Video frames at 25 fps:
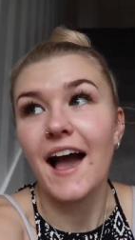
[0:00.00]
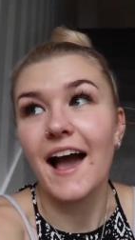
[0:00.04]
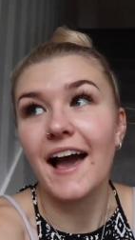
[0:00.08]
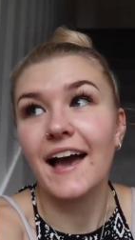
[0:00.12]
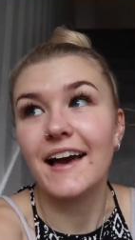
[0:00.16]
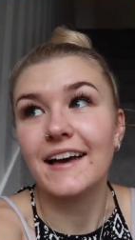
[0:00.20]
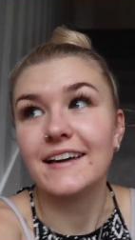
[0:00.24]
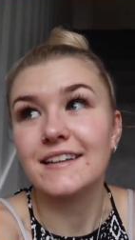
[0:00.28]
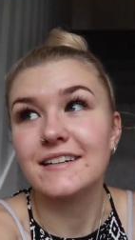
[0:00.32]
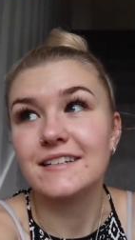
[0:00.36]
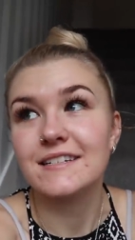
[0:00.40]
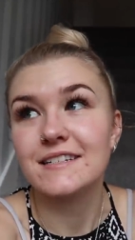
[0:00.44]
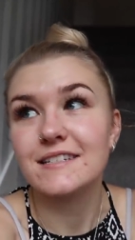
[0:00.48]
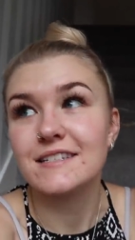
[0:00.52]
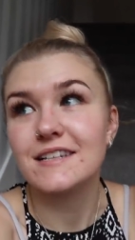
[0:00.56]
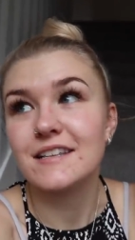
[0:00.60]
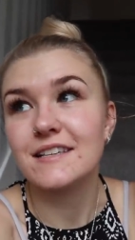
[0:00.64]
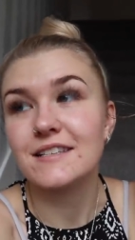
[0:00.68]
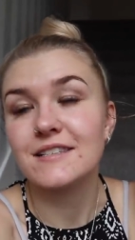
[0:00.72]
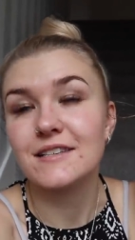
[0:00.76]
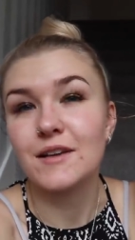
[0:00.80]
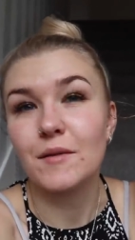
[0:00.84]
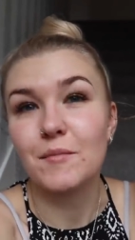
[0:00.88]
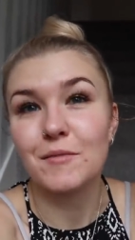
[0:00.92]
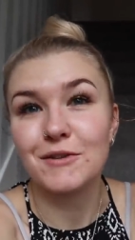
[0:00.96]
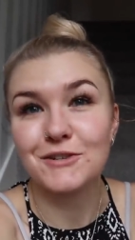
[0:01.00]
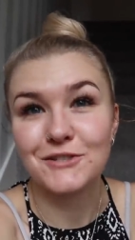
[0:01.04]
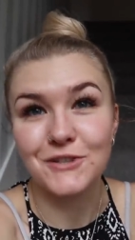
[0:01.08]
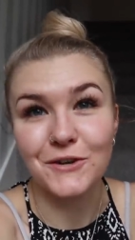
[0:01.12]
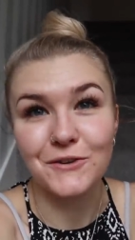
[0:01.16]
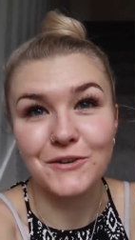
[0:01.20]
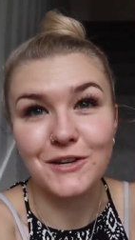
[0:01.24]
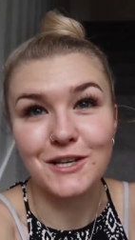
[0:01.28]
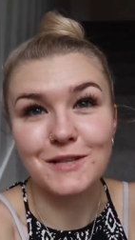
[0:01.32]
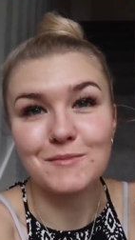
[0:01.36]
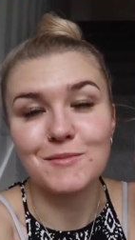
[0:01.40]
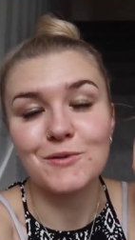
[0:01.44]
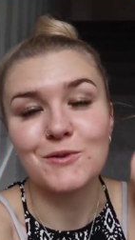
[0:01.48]
and some
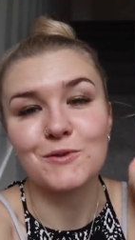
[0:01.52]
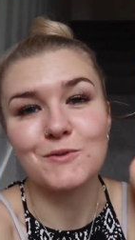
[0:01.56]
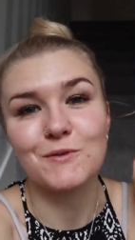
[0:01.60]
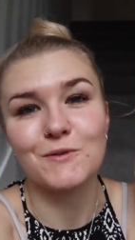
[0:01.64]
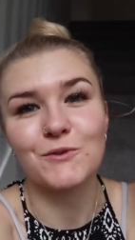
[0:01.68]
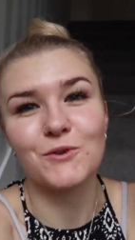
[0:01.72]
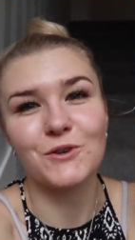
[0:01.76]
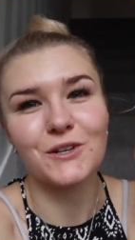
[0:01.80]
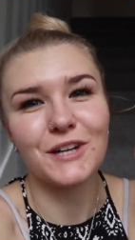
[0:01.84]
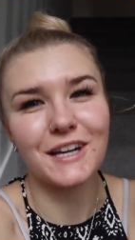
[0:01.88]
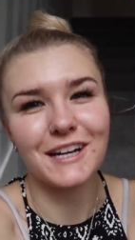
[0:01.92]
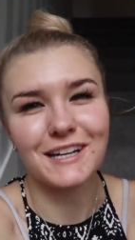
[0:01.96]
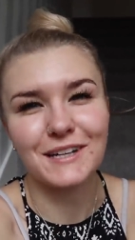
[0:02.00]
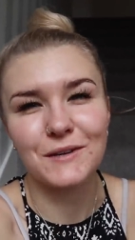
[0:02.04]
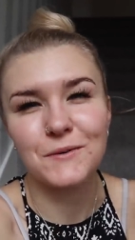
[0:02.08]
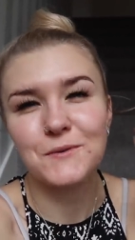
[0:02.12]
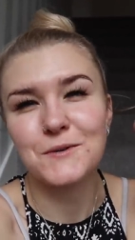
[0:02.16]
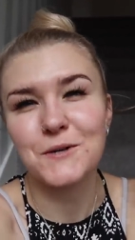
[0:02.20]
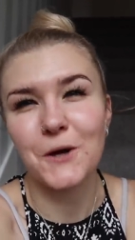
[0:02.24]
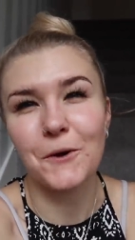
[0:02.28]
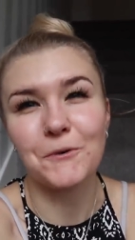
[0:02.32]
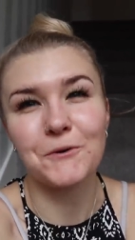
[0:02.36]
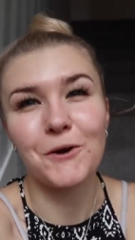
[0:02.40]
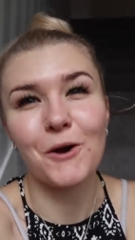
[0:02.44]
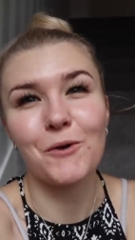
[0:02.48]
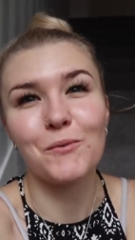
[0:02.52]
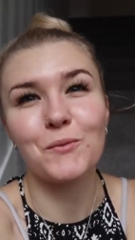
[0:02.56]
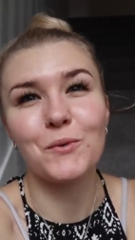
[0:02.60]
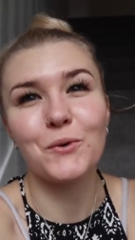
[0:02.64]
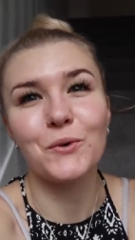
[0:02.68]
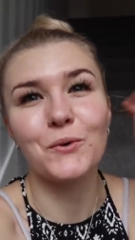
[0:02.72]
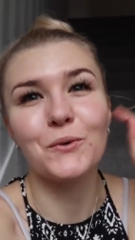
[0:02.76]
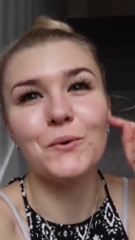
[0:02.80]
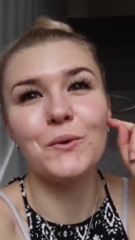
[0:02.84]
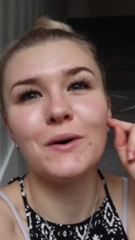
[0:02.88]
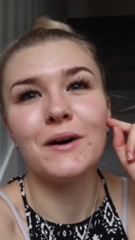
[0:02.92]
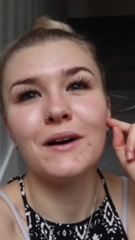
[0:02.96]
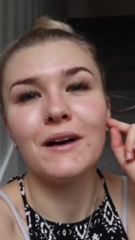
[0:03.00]
donuts because we've got like a little donut
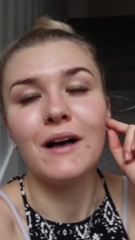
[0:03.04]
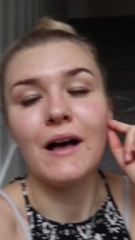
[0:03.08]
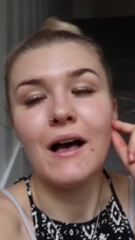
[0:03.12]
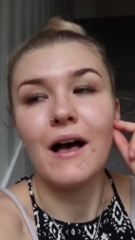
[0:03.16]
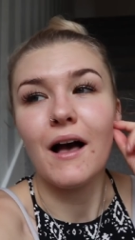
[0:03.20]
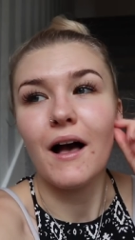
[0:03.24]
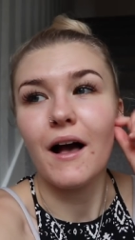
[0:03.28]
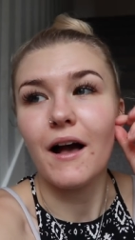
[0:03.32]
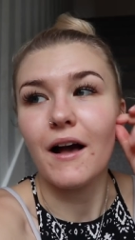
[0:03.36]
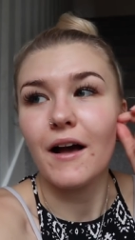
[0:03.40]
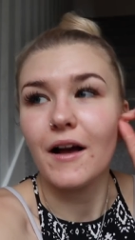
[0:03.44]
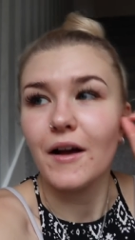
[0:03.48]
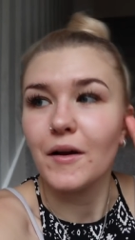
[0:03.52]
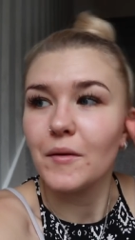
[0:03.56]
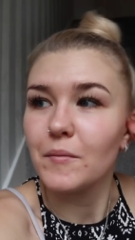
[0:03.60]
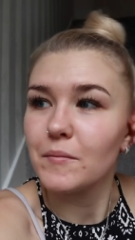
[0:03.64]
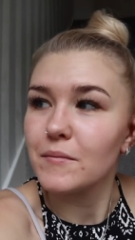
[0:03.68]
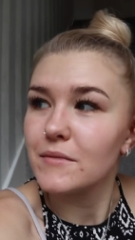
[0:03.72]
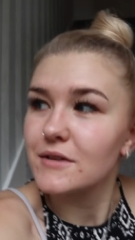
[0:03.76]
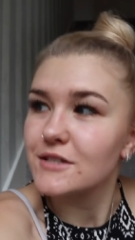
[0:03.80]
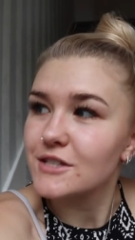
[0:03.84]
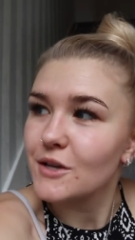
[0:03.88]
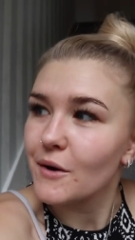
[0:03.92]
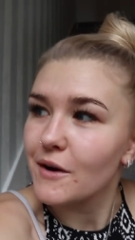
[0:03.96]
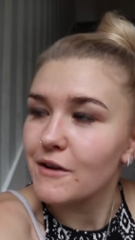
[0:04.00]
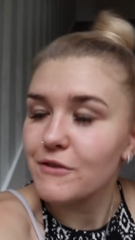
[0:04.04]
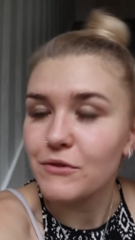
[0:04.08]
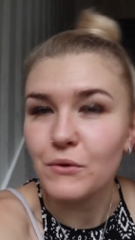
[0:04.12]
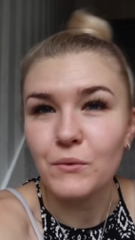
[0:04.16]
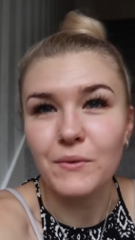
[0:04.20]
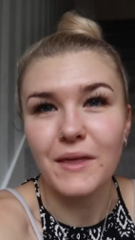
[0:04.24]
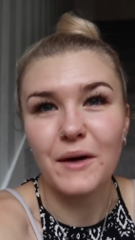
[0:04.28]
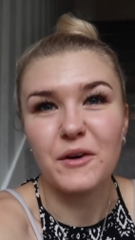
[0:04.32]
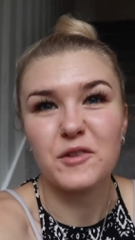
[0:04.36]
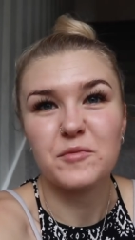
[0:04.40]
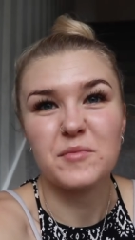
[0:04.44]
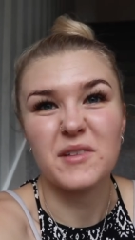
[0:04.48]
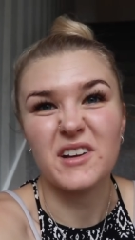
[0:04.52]
wall um, so I thought
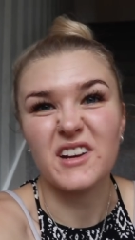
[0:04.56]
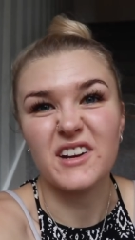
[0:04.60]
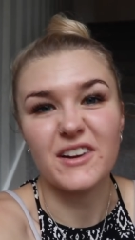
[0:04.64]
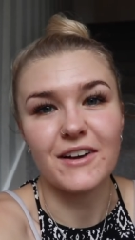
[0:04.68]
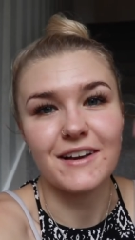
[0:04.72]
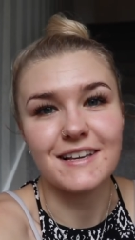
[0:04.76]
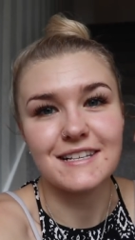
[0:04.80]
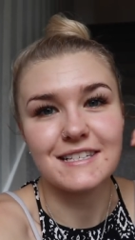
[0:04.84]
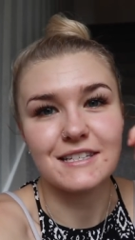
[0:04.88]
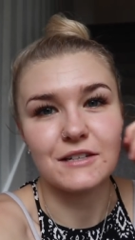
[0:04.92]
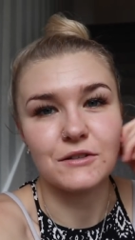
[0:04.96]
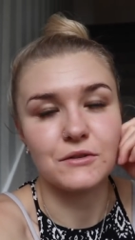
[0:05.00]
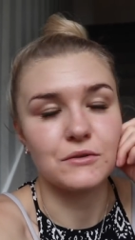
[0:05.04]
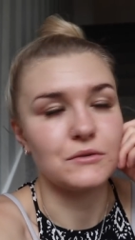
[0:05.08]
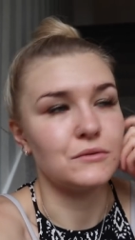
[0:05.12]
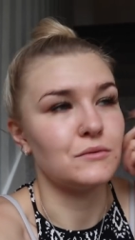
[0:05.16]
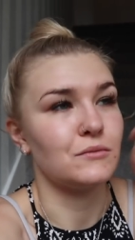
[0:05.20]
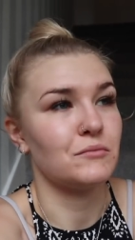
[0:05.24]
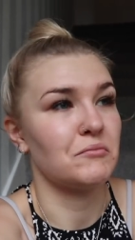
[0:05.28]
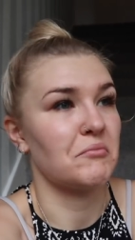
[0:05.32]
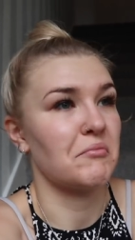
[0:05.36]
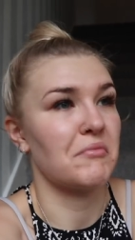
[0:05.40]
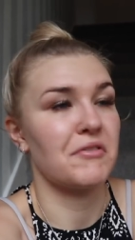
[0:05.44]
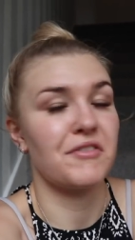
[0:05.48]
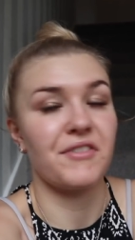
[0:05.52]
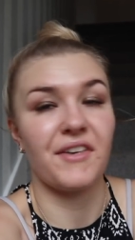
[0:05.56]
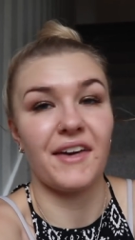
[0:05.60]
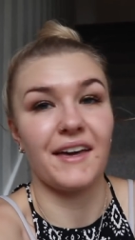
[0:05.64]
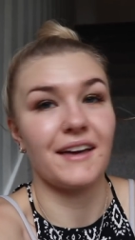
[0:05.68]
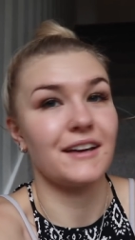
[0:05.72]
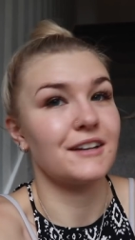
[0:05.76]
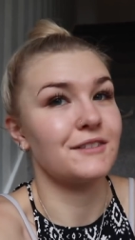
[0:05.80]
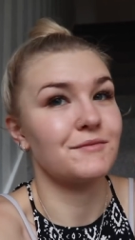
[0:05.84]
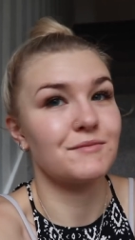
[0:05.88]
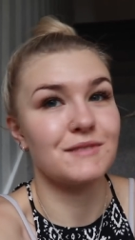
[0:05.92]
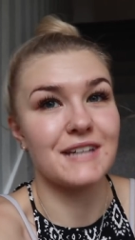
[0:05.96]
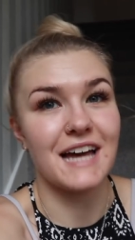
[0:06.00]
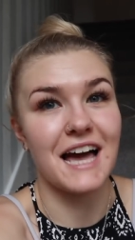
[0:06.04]
that would be a nice little
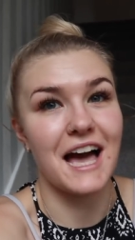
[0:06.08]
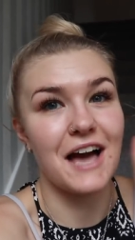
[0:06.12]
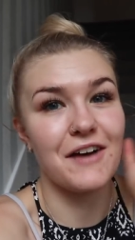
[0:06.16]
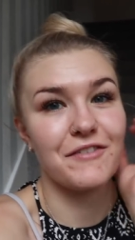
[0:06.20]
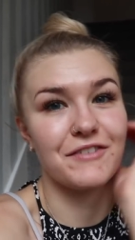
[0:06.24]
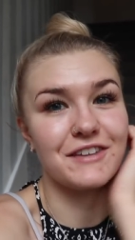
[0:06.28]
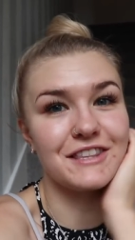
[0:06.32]
thing to have